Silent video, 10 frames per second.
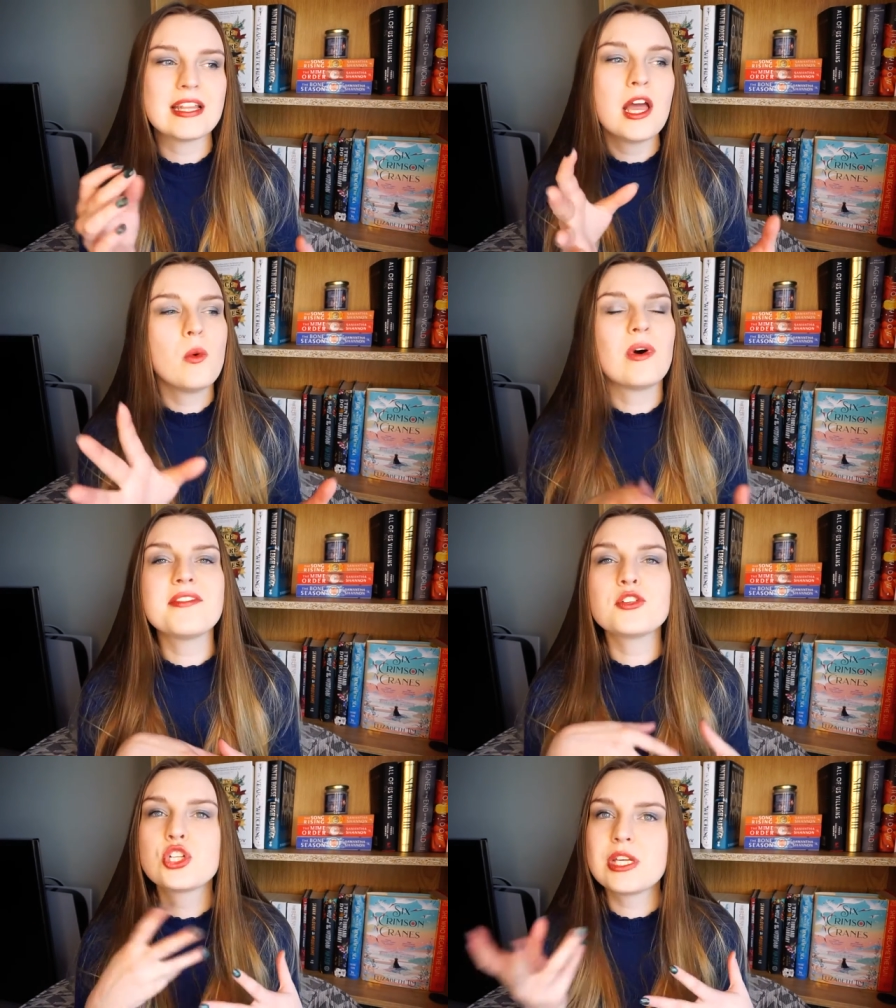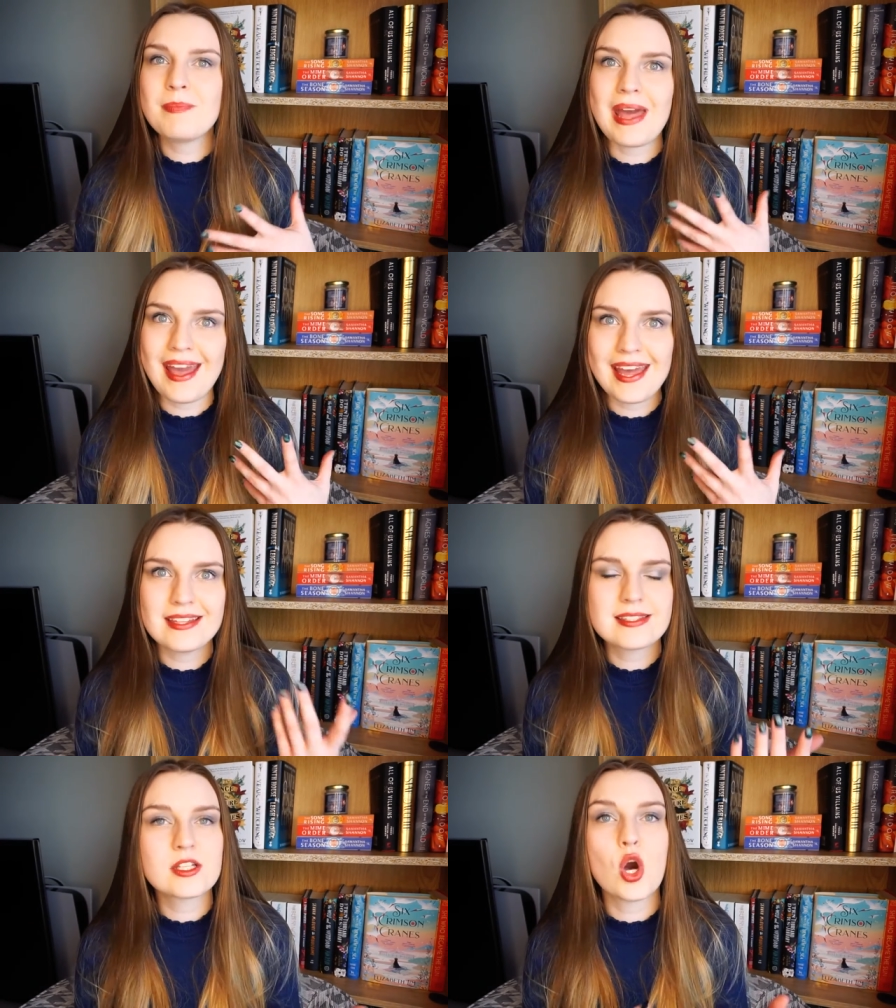and whatever she
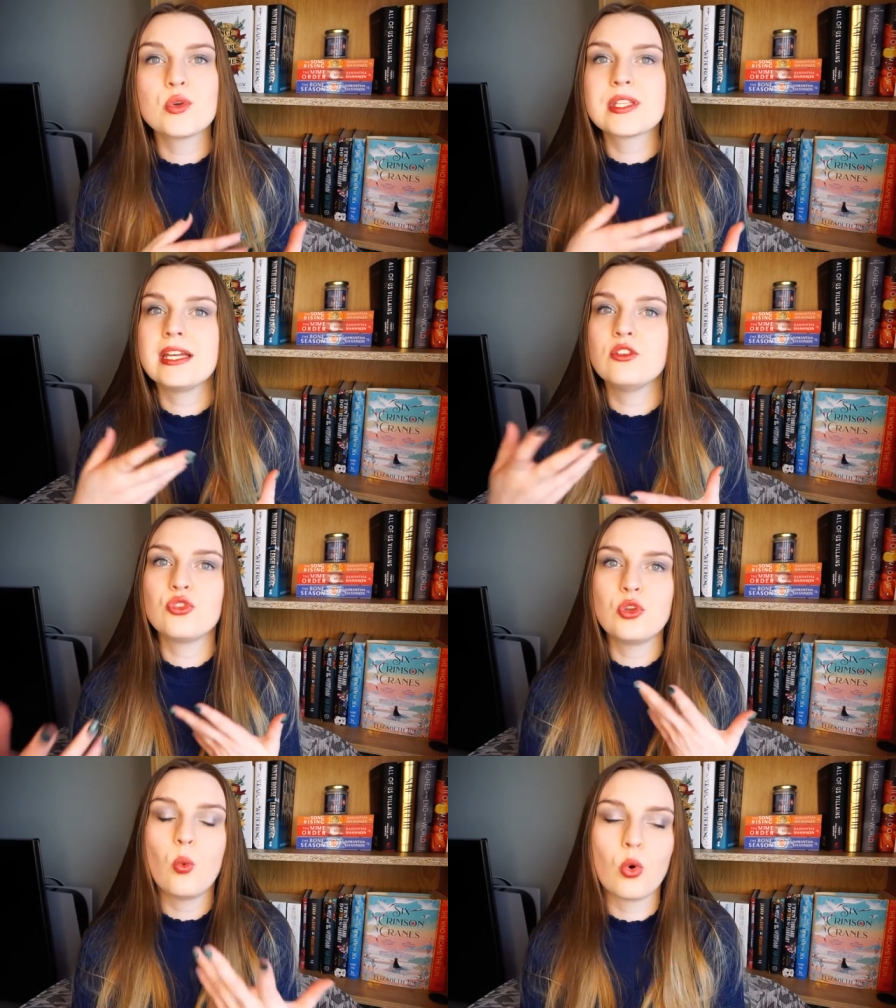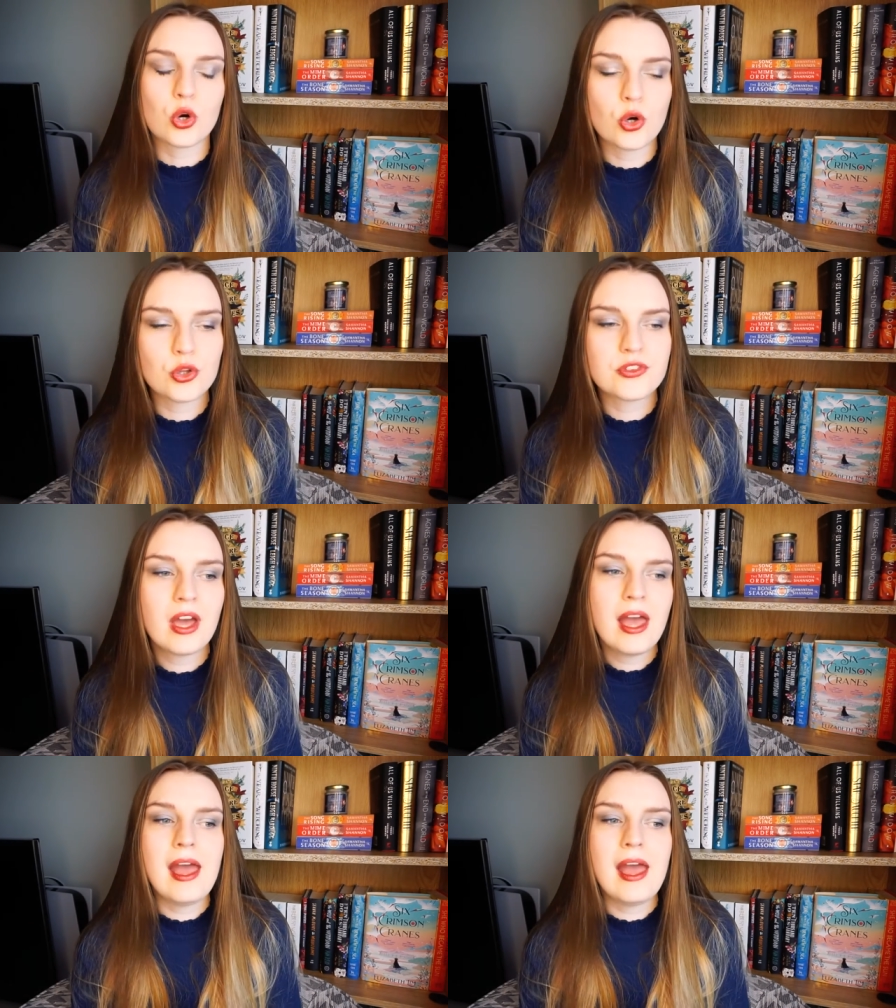paints goes into the world